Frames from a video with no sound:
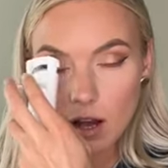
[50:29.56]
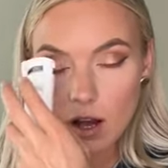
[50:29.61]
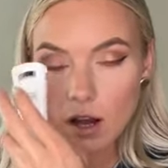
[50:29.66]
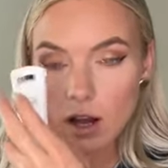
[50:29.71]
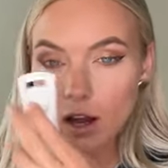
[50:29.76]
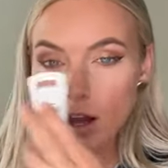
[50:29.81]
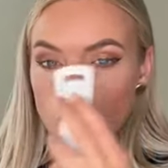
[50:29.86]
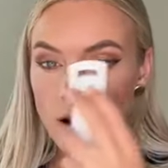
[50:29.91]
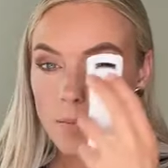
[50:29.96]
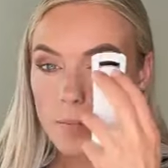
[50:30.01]

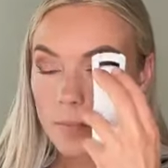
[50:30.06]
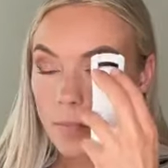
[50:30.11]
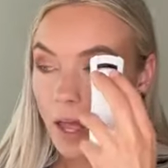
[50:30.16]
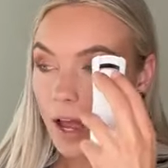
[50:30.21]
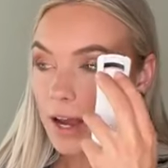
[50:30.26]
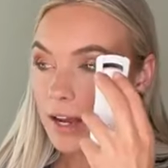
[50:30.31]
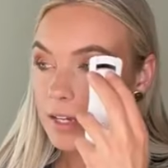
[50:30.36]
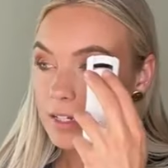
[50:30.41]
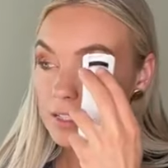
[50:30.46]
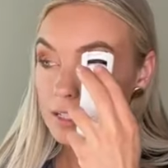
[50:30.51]

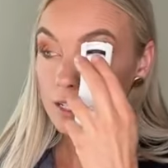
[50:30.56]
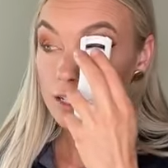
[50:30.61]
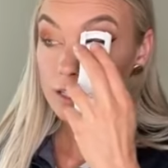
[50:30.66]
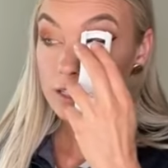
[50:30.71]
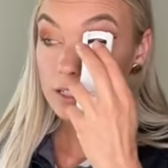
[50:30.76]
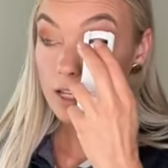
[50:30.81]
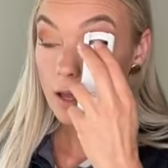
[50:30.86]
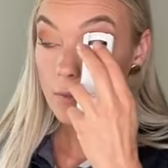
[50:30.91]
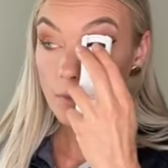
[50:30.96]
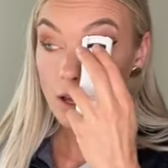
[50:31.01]
I
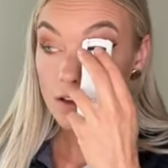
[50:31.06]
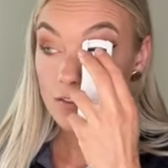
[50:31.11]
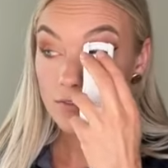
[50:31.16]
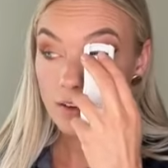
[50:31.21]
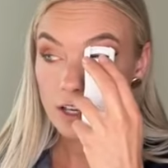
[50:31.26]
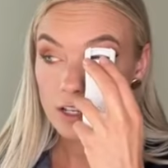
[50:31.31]
did set my